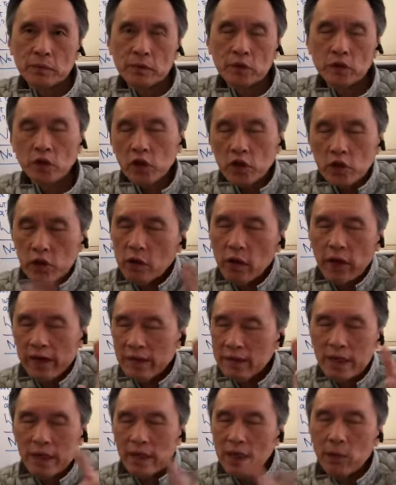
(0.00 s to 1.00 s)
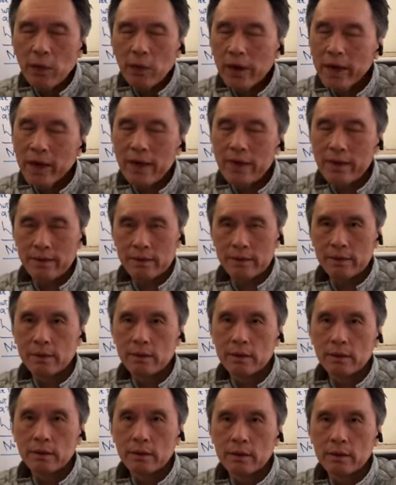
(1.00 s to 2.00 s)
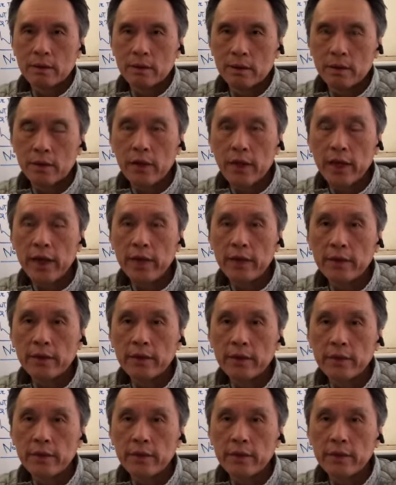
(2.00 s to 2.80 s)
so you know exactly what it is. Okay.